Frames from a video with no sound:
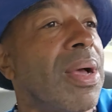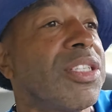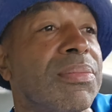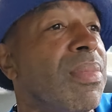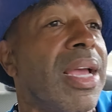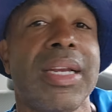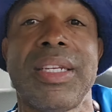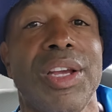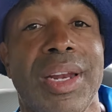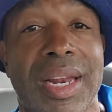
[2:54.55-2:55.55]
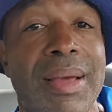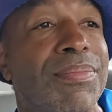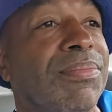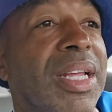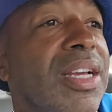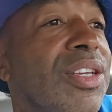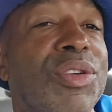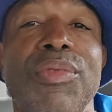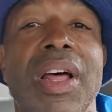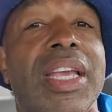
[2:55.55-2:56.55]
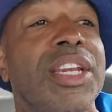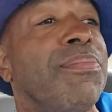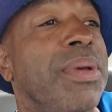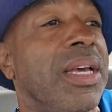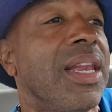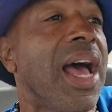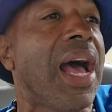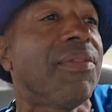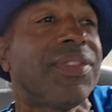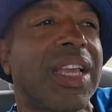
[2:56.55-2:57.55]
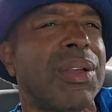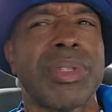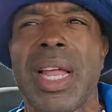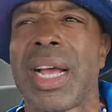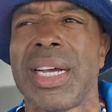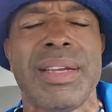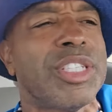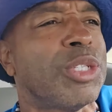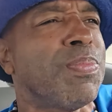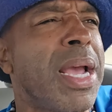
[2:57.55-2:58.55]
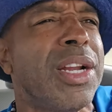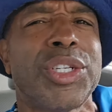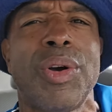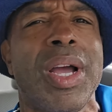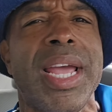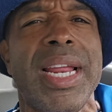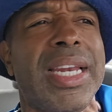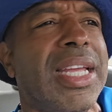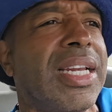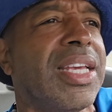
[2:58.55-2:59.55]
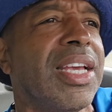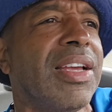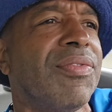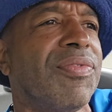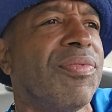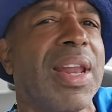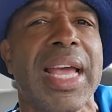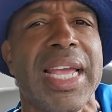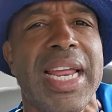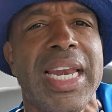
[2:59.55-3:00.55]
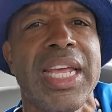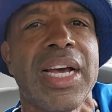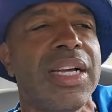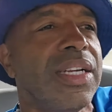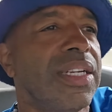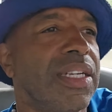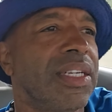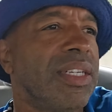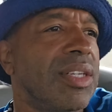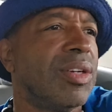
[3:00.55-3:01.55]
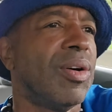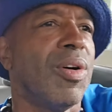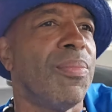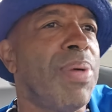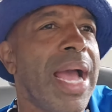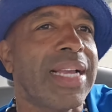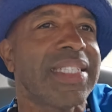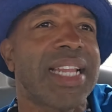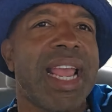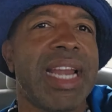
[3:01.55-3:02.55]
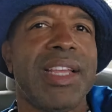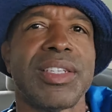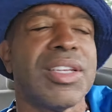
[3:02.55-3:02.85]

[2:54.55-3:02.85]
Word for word: I said, man, your lip, nigga, you lucky to be alive. I think he was like a Spanish or Indian kid, like India or Pakistani or